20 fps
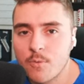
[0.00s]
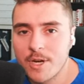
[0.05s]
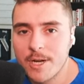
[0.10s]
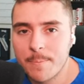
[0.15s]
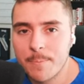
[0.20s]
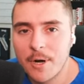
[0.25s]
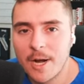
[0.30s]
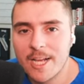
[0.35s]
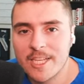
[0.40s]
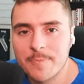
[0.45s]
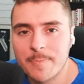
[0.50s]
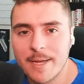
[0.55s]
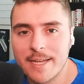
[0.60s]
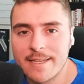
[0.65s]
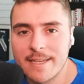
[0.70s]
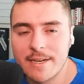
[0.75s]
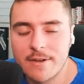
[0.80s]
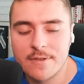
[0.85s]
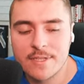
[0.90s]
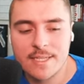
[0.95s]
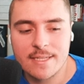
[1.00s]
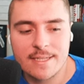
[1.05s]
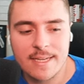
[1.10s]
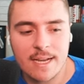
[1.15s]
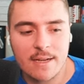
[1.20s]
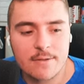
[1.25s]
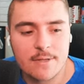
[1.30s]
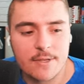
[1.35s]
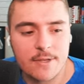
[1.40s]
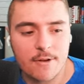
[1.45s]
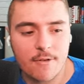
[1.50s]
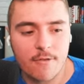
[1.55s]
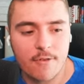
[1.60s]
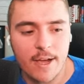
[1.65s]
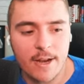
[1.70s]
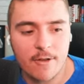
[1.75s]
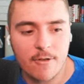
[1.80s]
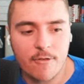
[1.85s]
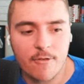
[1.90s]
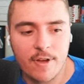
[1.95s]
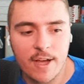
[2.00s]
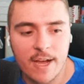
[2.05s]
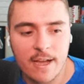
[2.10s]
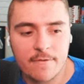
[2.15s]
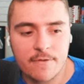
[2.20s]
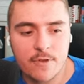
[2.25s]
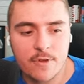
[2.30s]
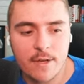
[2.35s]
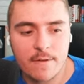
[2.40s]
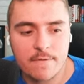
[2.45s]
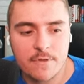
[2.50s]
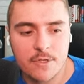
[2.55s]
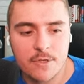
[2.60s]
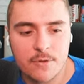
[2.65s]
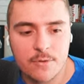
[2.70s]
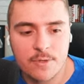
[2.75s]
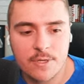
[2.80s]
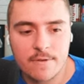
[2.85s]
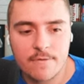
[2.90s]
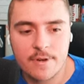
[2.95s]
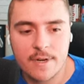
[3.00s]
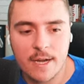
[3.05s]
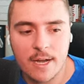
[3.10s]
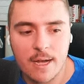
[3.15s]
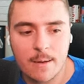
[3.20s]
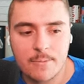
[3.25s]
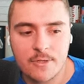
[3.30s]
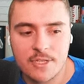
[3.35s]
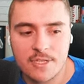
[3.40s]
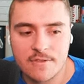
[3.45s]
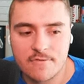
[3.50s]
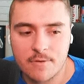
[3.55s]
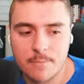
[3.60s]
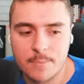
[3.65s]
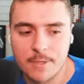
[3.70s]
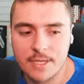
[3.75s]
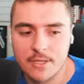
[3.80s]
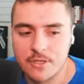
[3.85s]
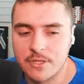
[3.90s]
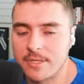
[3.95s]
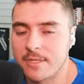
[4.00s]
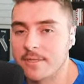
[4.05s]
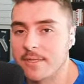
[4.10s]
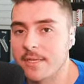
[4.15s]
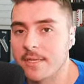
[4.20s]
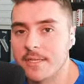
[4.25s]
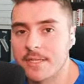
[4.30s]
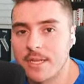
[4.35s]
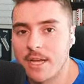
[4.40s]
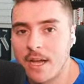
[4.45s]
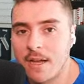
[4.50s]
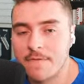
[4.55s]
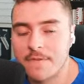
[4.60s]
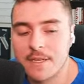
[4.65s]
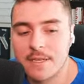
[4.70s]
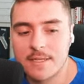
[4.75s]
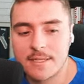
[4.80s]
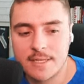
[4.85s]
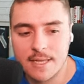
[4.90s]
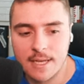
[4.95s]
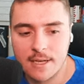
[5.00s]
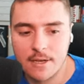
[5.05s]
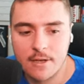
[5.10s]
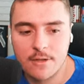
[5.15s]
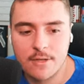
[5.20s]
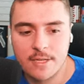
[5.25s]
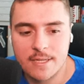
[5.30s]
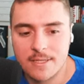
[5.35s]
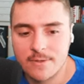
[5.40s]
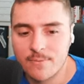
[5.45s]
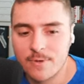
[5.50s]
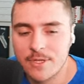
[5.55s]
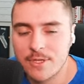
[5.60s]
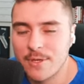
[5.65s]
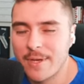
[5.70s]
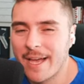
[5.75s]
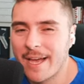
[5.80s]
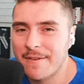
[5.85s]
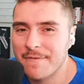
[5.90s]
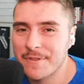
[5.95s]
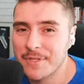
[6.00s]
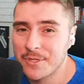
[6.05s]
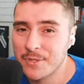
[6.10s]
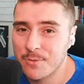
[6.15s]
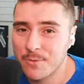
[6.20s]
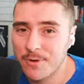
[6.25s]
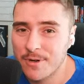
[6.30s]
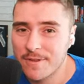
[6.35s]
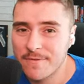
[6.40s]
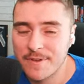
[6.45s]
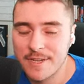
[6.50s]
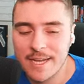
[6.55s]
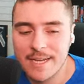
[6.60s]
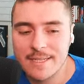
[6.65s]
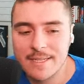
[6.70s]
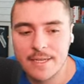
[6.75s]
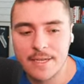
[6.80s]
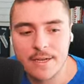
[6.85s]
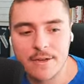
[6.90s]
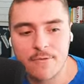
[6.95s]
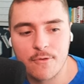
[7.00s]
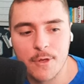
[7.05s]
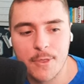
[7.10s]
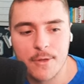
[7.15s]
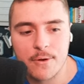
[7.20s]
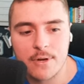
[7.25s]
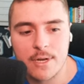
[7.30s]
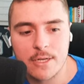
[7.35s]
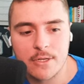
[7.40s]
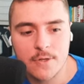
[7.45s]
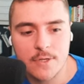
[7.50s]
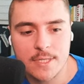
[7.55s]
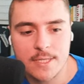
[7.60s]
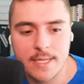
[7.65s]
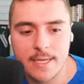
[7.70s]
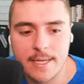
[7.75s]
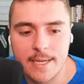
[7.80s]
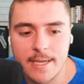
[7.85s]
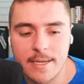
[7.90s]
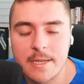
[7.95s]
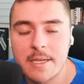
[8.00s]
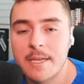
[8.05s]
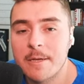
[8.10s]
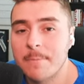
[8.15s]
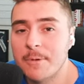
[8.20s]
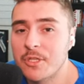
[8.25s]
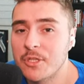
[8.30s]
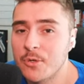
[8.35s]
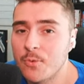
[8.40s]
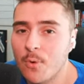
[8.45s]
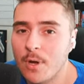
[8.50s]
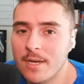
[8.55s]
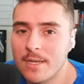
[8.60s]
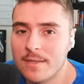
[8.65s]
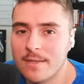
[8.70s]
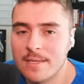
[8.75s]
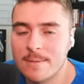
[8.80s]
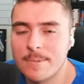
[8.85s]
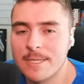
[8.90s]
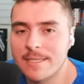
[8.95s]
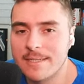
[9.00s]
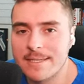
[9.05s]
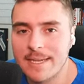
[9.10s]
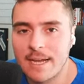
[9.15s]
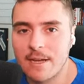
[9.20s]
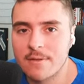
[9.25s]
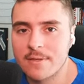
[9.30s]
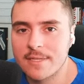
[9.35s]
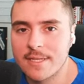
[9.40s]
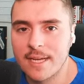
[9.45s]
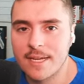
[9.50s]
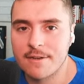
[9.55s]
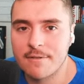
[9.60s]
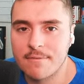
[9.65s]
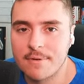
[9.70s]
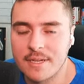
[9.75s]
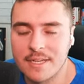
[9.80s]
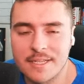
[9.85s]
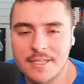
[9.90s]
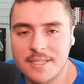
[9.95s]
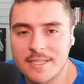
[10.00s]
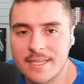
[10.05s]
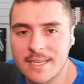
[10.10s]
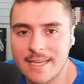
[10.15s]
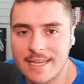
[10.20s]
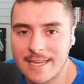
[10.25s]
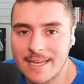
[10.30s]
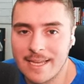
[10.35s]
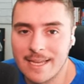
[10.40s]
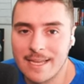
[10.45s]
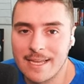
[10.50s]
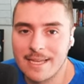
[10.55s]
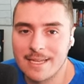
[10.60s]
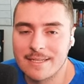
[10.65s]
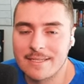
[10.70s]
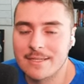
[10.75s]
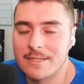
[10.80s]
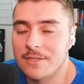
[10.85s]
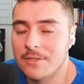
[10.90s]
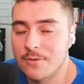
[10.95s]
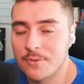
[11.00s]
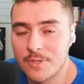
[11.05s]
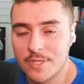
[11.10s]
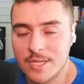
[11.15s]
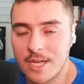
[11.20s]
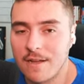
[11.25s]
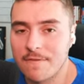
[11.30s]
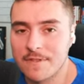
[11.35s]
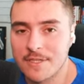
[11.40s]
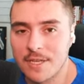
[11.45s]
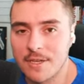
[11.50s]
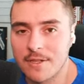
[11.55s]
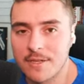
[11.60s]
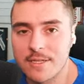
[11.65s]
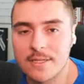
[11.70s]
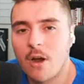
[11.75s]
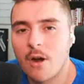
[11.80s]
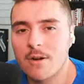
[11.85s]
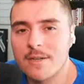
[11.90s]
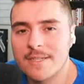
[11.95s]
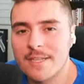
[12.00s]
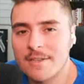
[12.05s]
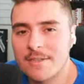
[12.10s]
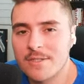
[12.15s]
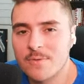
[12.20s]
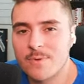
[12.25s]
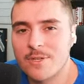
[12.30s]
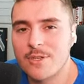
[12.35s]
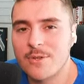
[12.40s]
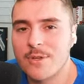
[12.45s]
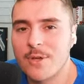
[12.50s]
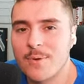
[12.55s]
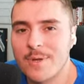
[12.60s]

When a prospect narrows it down to their final 5, you have 2 different options for pitches. Soft sell: it's when you have sort of an idea of what they're interested in, but you want to limit downside risk and you soft sell it. Hard sell is when you know